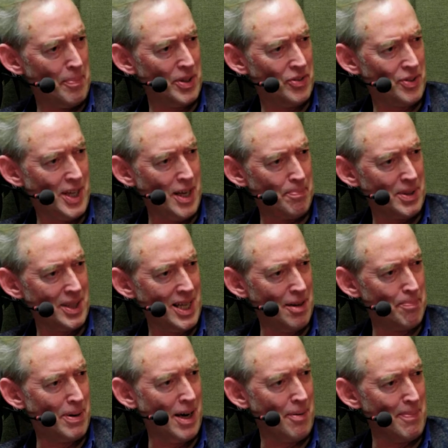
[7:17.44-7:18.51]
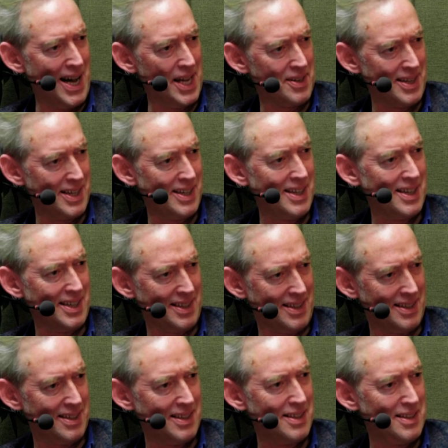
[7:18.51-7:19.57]
a bit skeptical, pragmatic,
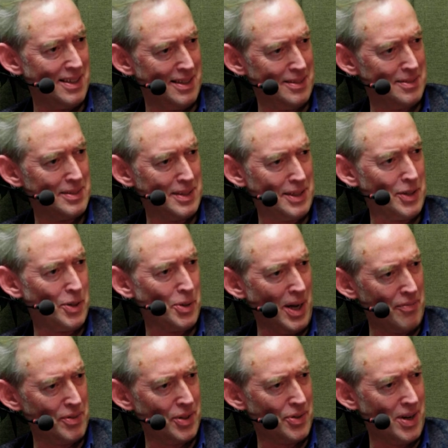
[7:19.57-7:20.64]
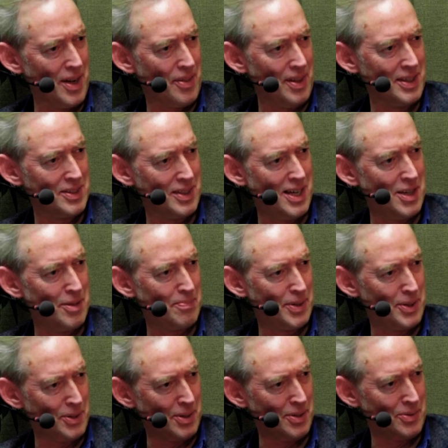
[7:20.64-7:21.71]
you know, you have to try things out,
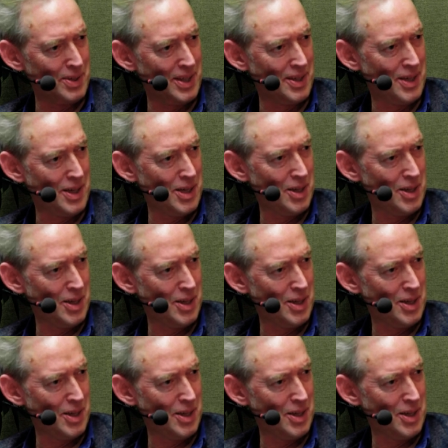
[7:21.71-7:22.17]
but you don't really know